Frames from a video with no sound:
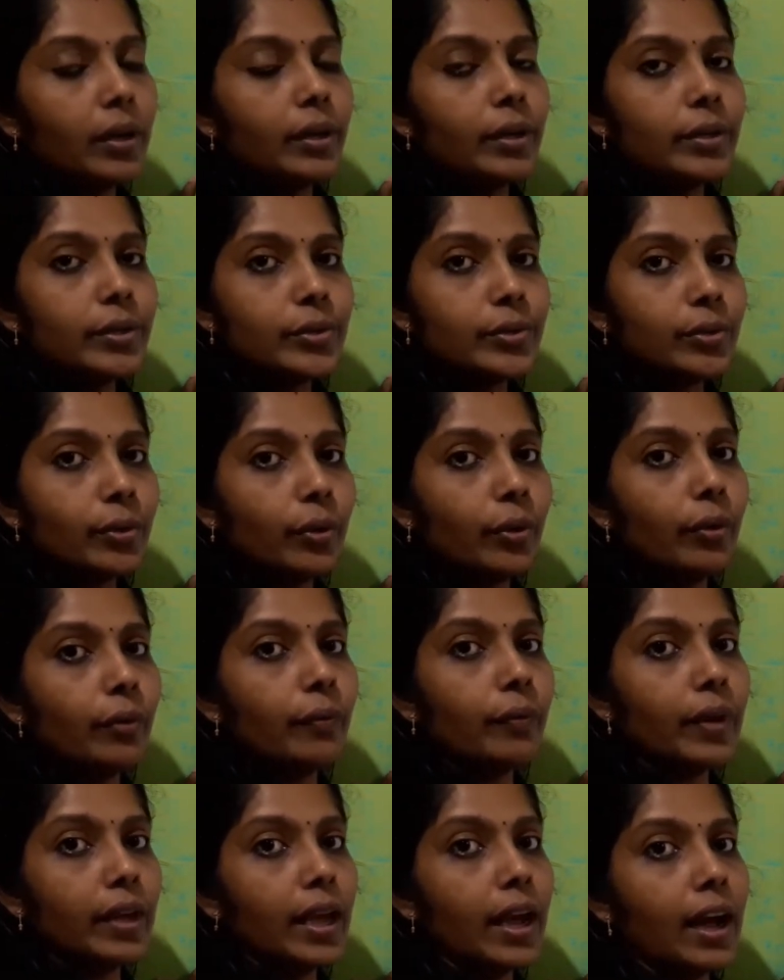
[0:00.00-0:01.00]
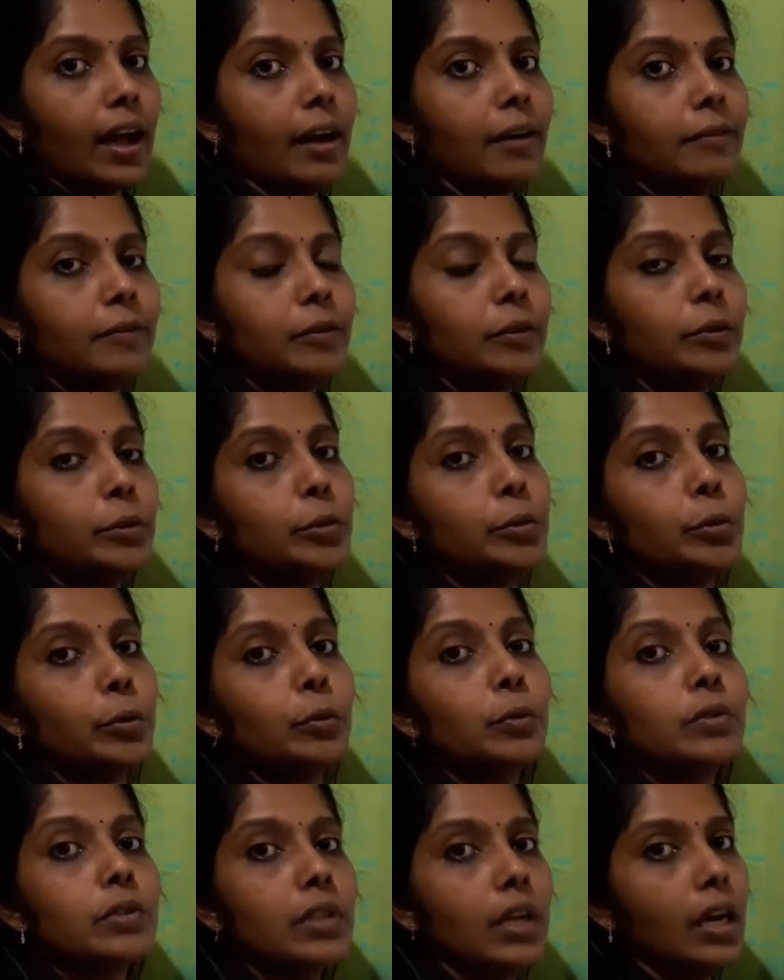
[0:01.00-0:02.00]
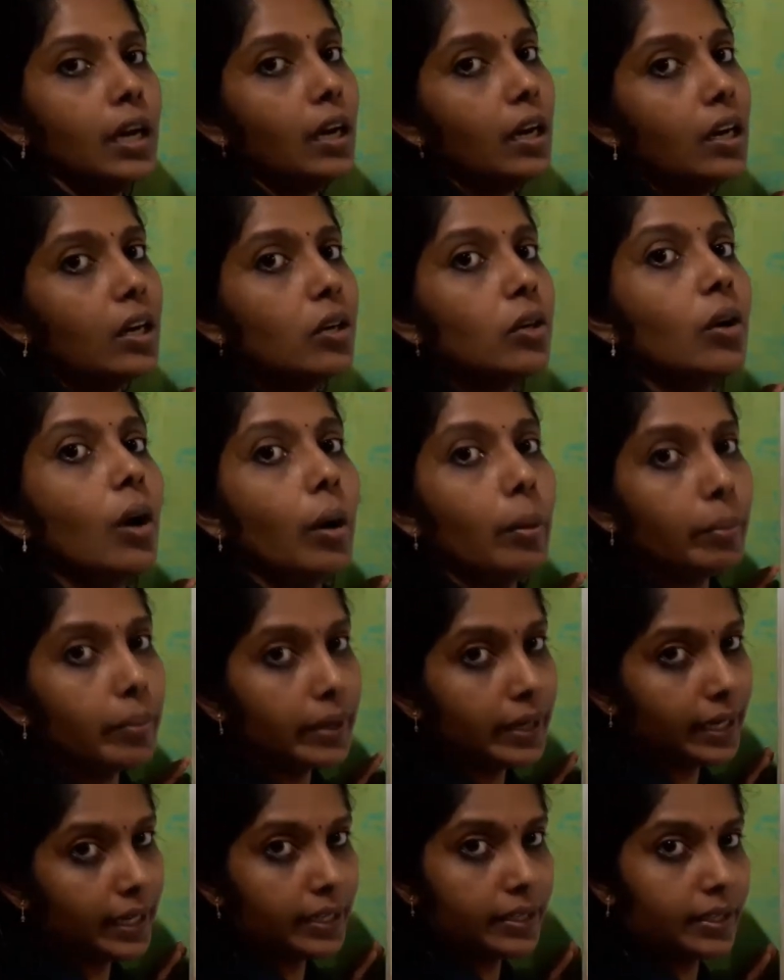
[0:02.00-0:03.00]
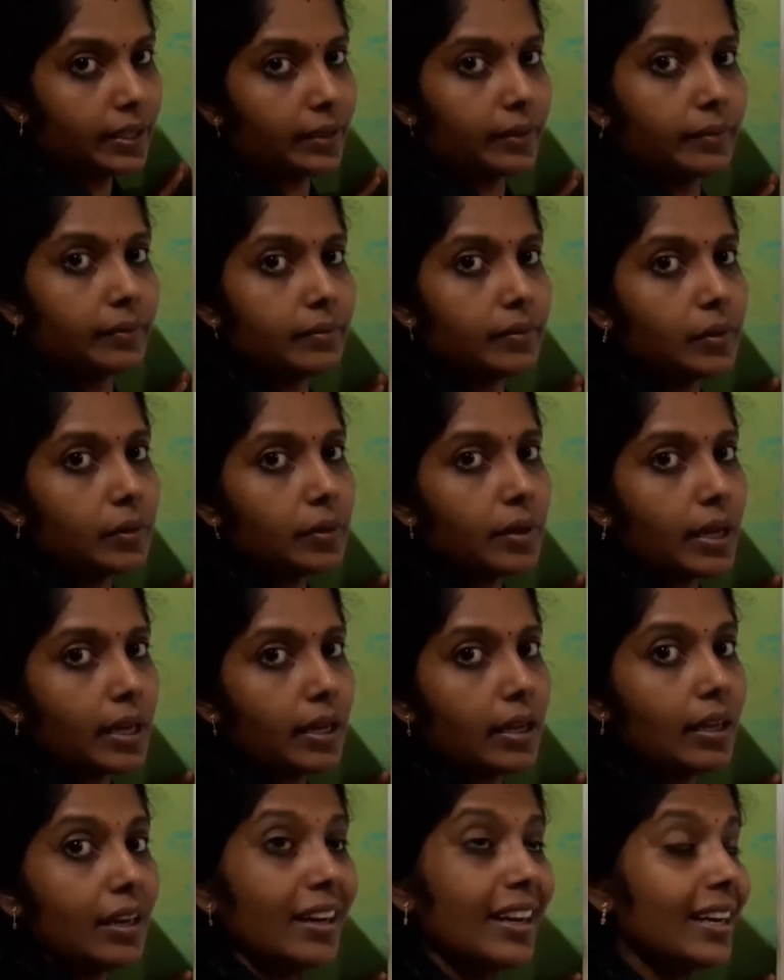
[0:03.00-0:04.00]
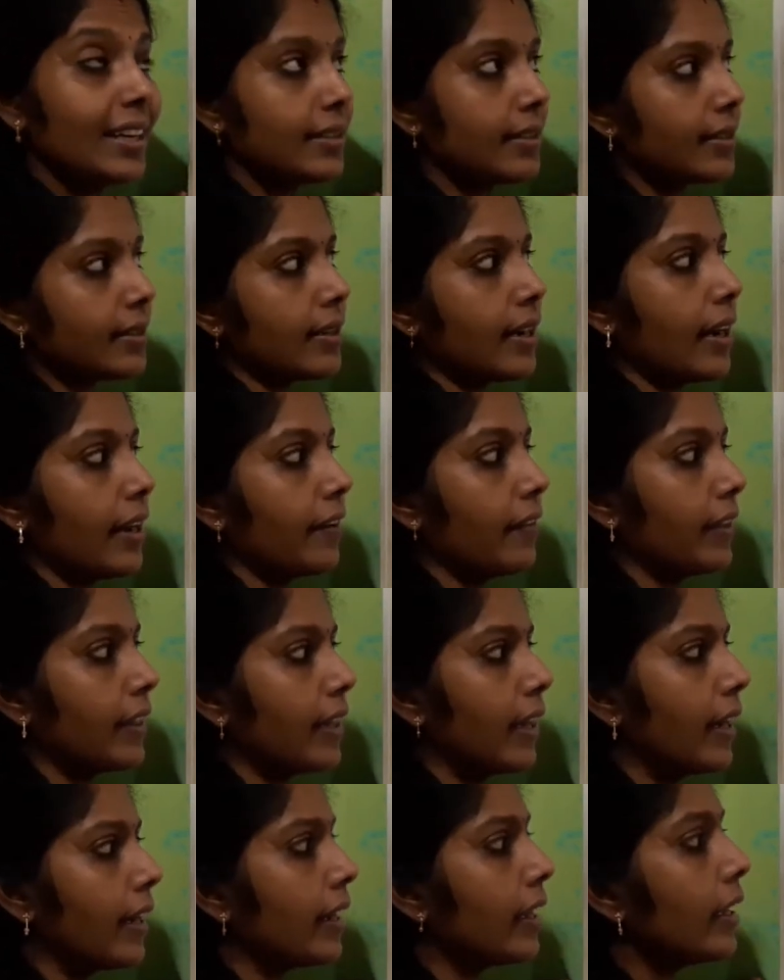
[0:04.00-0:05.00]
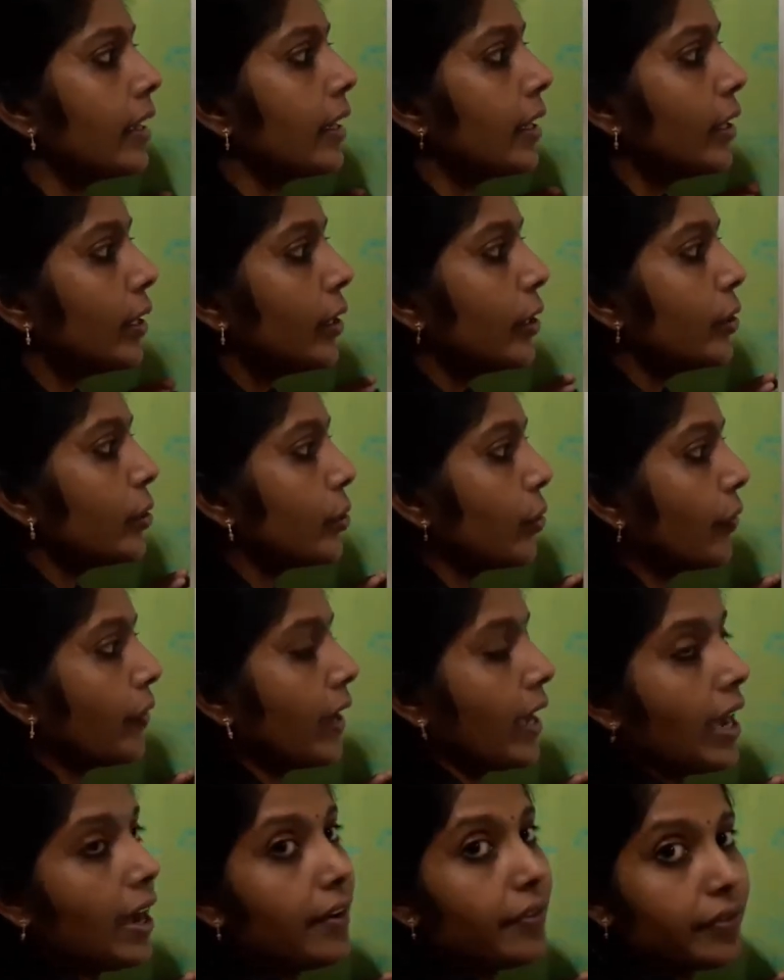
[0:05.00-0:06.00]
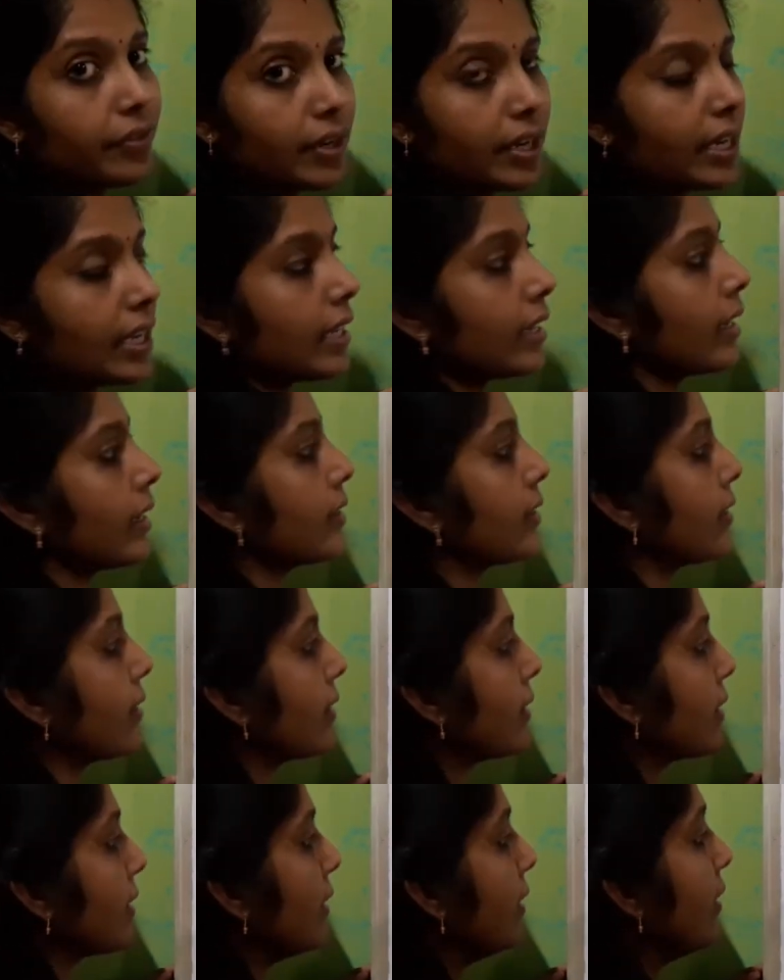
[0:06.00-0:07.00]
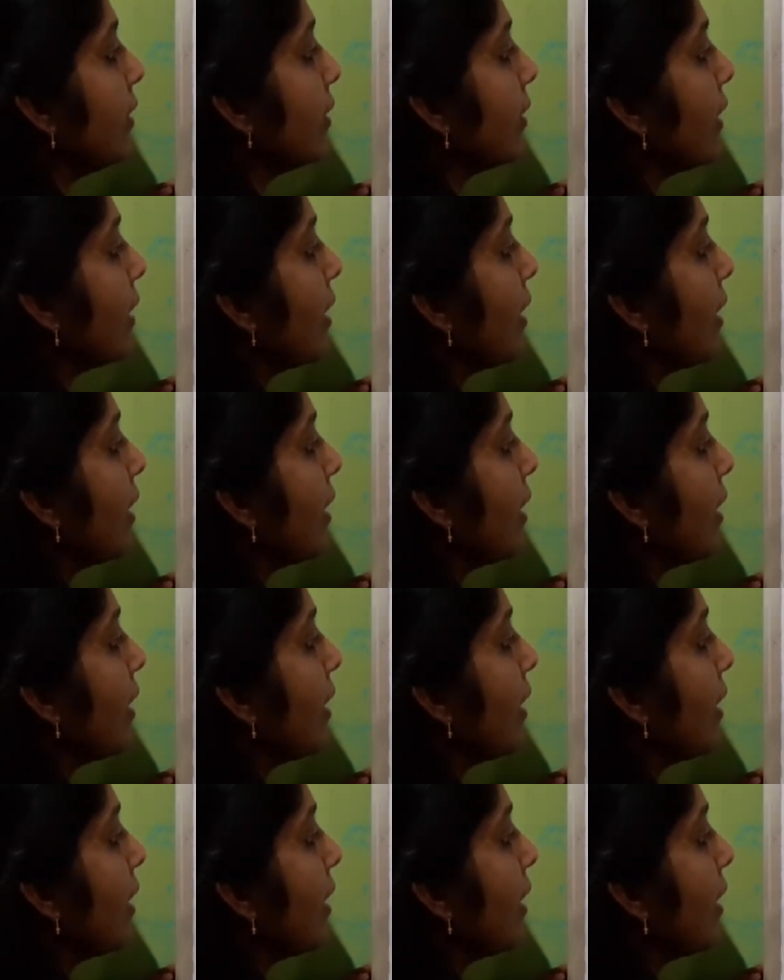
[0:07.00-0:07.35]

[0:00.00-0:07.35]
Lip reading: So we have to choose a combination. Okay, let's try with that. So we have 3 resistors.